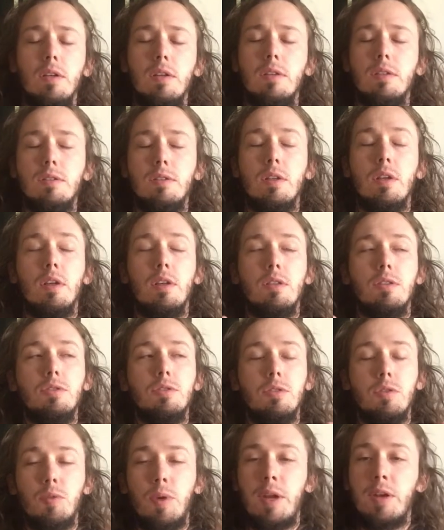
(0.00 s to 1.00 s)
is
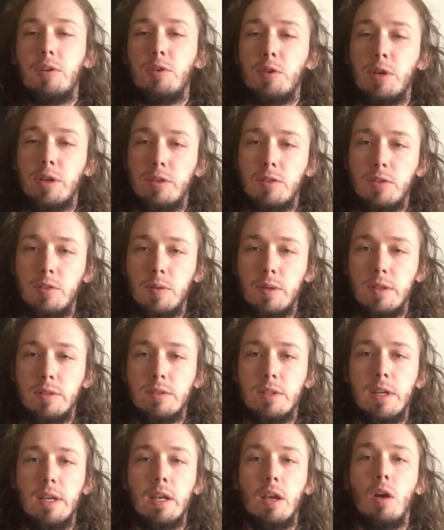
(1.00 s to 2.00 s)
surrendering to it,
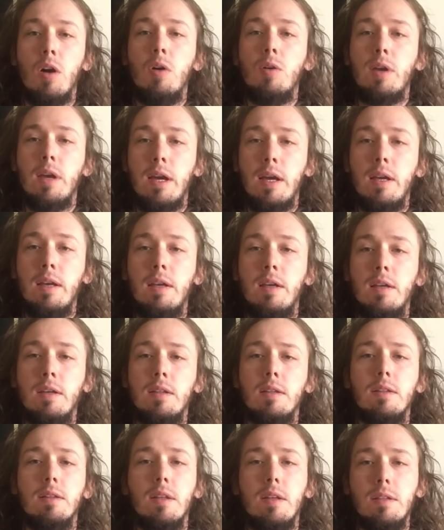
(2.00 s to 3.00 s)
saying, okay,
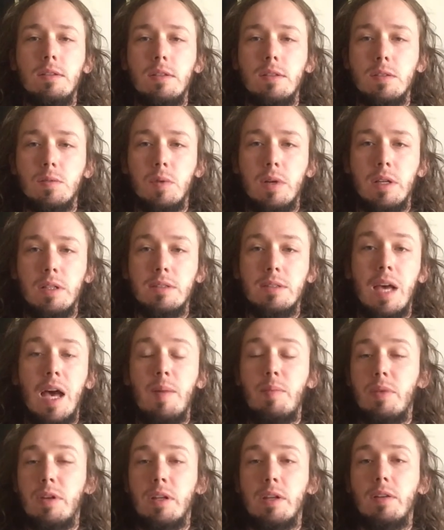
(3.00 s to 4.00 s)
this is what is
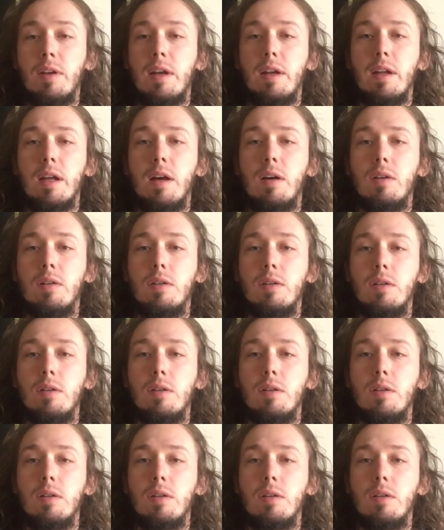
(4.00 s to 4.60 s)
happening right now.